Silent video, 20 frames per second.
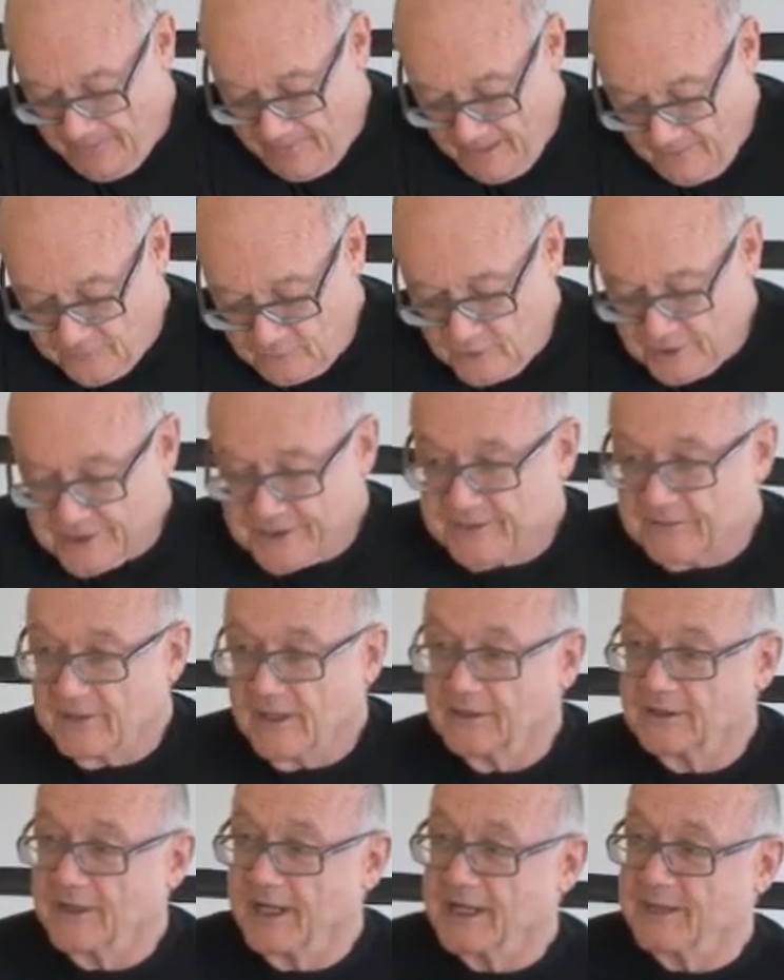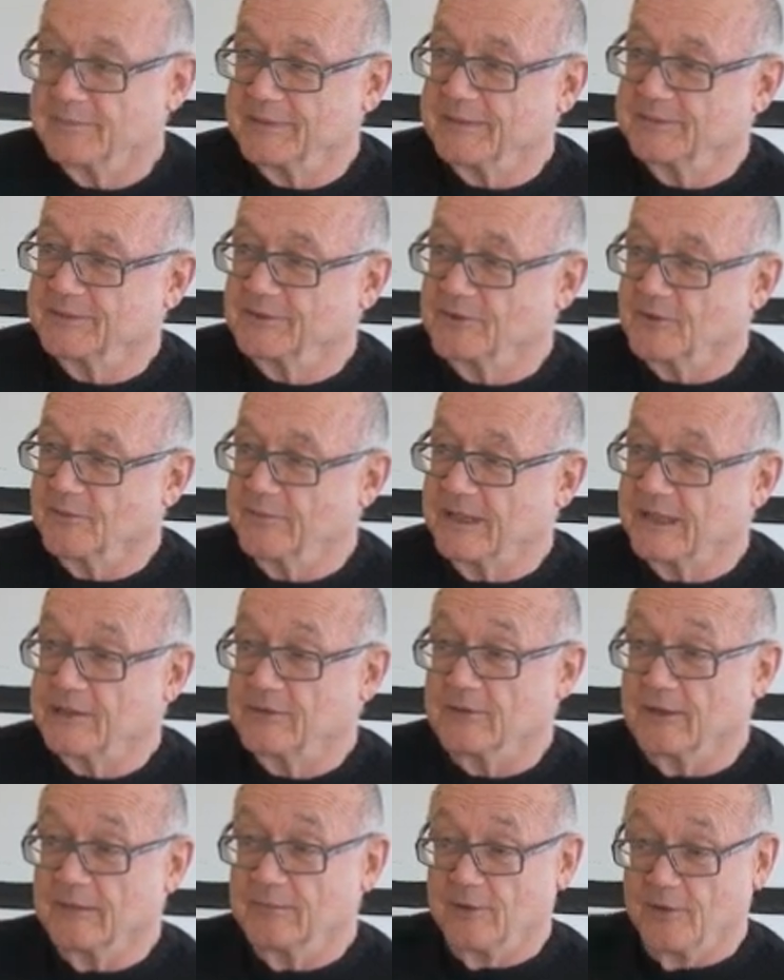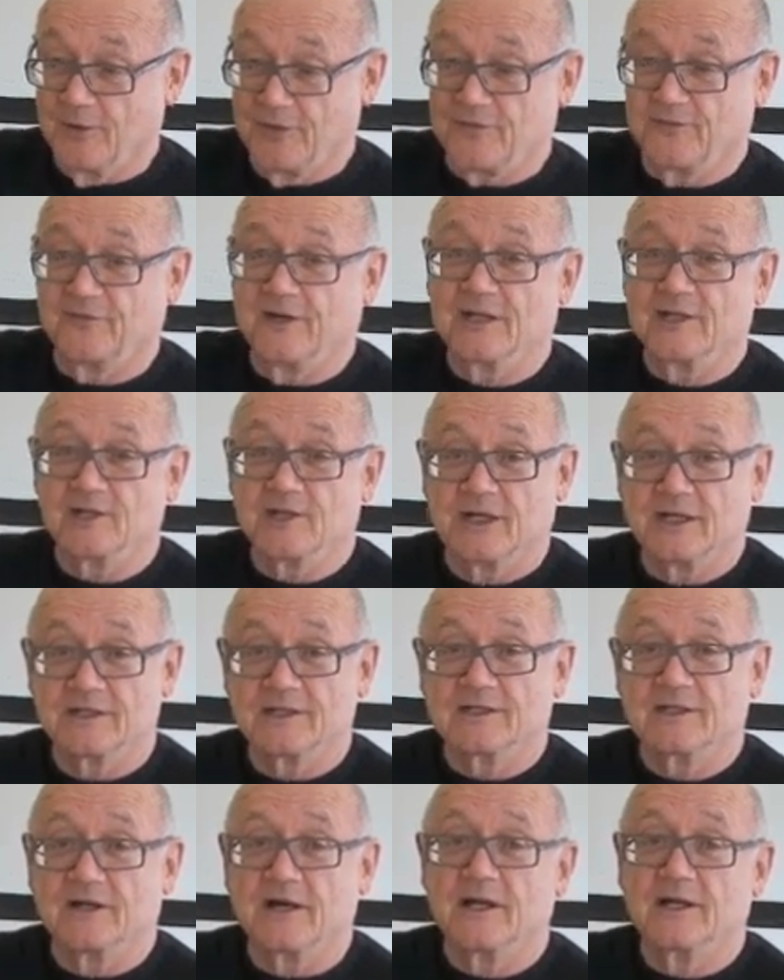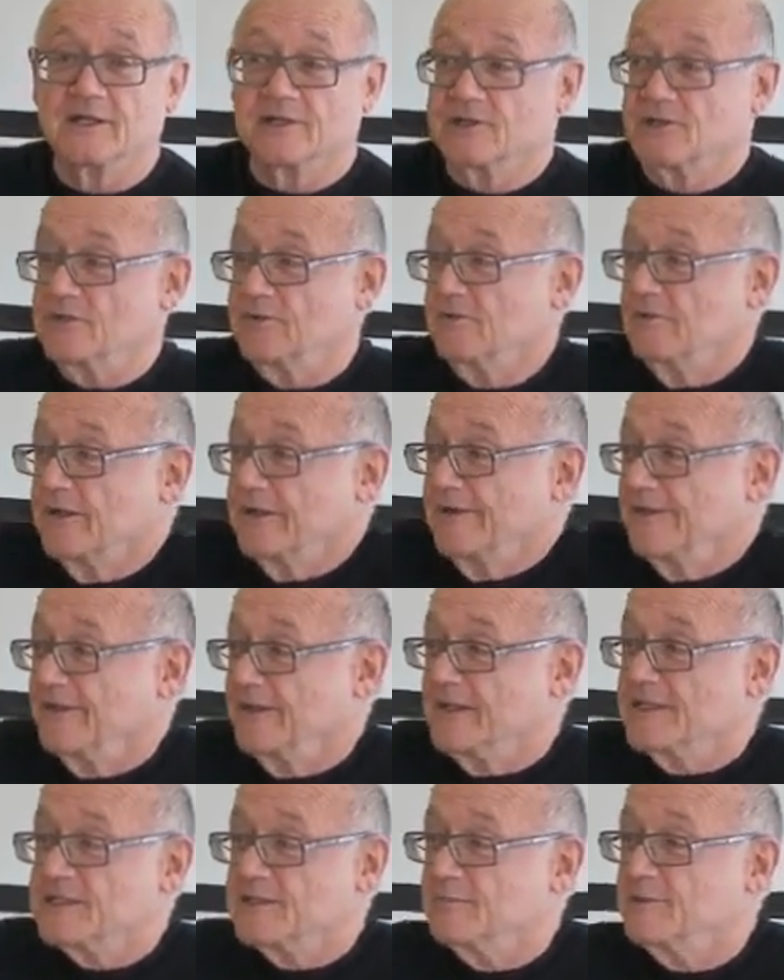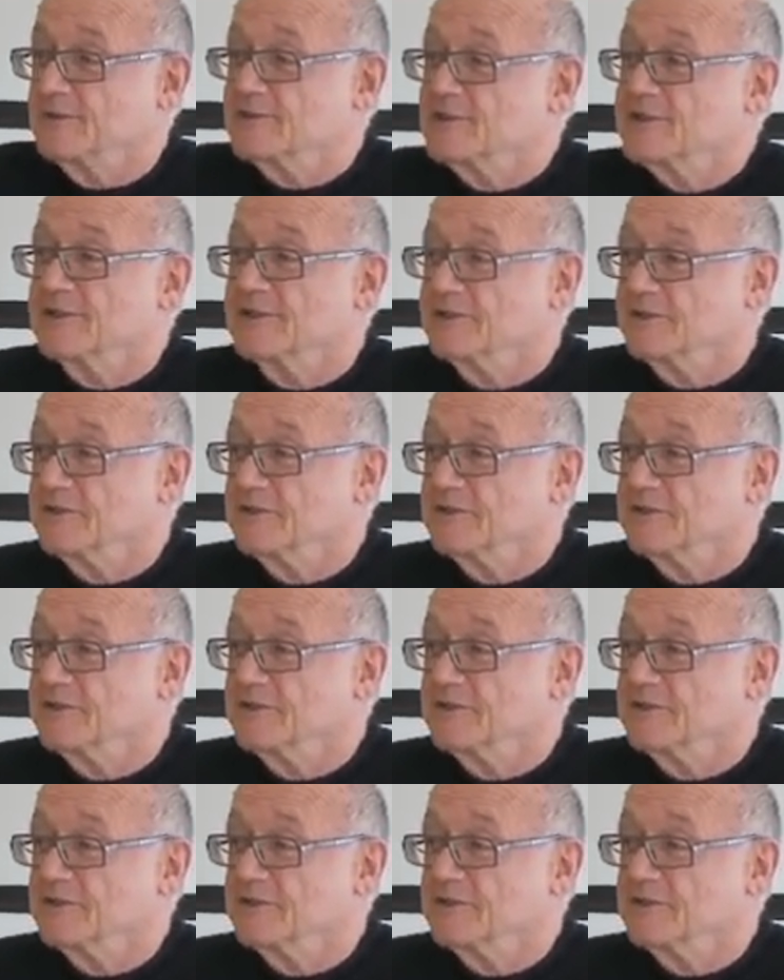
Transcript: Of course, there are a lot of people in Quebec who are both French and Scottish, so what are they supposed to